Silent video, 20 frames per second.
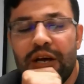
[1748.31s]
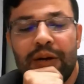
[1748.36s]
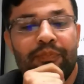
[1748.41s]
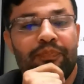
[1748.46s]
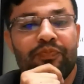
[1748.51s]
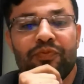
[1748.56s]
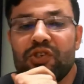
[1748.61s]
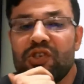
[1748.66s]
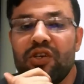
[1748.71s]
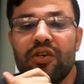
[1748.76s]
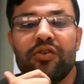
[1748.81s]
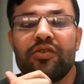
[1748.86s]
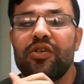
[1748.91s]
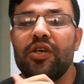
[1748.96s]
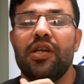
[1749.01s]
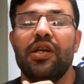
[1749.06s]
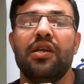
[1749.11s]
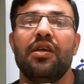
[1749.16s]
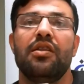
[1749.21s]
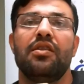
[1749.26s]
Yeah,
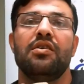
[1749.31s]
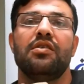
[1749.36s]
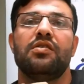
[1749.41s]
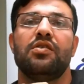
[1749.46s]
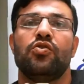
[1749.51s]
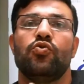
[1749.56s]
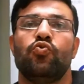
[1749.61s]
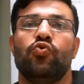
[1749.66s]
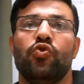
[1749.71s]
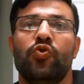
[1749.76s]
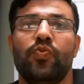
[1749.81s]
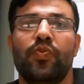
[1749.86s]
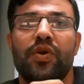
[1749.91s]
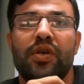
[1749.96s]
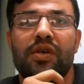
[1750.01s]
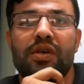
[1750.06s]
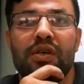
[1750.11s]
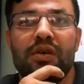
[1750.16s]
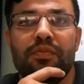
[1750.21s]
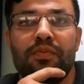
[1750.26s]
certainly this would
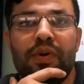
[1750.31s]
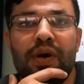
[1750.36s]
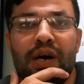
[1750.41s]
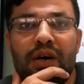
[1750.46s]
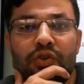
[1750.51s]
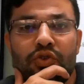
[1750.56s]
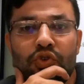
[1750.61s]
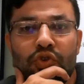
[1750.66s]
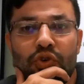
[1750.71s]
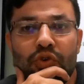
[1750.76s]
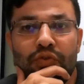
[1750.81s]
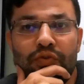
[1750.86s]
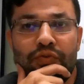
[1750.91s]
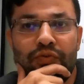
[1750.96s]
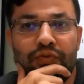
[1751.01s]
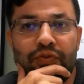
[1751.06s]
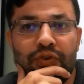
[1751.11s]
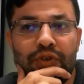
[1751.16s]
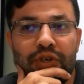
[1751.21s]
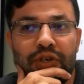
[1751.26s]
be part
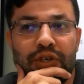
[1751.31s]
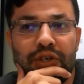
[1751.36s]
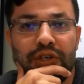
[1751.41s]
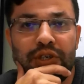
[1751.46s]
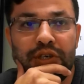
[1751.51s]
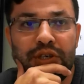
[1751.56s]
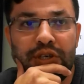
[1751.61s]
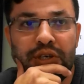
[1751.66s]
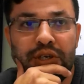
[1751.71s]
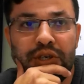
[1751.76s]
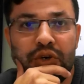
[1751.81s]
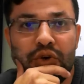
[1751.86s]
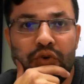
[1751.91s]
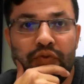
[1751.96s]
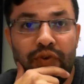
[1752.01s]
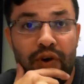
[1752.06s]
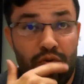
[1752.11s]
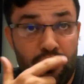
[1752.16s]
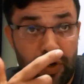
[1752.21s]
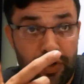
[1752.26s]
of
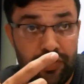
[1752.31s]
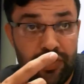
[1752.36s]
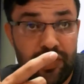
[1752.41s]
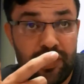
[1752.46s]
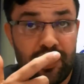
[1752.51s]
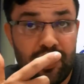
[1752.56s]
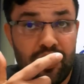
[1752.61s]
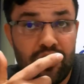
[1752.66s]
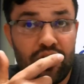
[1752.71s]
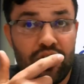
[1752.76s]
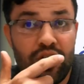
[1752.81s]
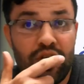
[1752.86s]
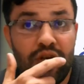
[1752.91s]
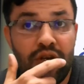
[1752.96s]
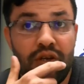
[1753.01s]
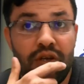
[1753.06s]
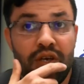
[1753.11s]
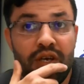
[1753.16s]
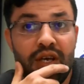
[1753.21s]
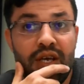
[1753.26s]
our
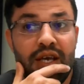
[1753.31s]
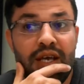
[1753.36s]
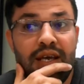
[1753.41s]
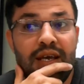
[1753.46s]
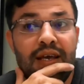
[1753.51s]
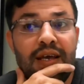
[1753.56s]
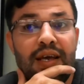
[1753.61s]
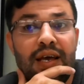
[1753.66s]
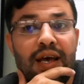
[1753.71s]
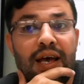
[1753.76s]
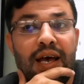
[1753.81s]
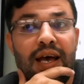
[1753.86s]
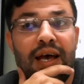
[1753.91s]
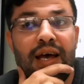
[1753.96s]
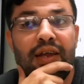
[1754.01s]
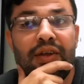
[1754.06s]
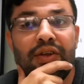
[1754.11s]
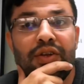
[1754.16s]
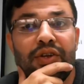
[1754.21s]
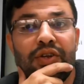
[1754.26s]
discussion,
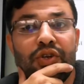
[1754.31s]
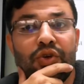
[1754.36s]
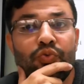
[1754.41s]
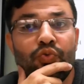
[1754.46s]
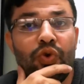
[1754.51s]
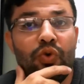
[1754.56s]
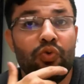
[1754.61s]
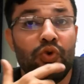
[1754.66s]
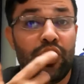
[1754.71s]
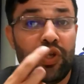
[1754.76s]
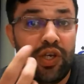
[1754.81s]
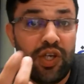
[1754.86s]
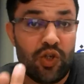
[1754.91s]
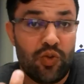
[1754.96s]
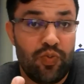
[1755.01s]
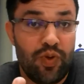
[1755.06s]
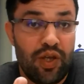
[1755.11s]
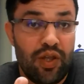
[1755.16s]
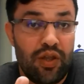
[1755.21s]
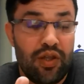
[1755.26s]
and we would
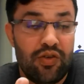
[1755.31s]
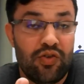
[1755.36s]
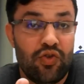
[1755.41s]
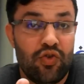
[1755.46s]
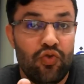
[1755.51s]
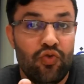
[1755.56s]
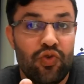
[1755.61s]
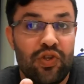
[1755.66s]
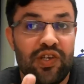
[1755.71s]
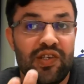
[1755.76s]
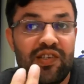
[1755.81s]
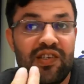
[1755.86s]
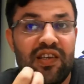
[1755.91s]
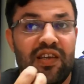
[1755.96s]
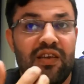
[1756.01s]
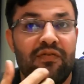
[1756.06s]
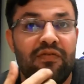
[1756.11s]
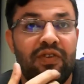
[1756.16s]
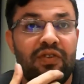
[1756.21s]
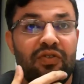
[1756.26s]
expect the
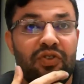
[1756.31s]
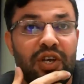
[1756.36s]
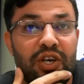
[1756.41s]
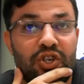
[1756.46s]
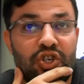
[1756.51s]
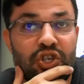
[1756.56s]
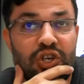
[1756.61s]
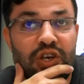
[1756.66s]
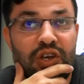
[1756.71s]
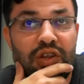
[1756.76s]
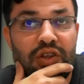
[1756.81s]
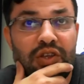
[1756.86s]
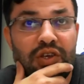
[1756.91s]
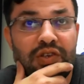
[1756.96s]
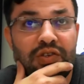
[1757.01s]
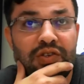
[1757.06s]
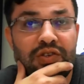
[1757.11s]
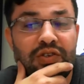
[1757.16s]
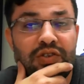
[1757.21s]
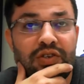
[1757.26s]
students even touching
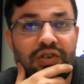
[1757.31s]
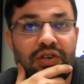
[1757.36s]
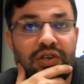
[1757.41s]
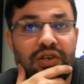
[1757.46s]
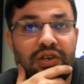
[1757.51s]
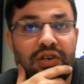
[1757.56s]
this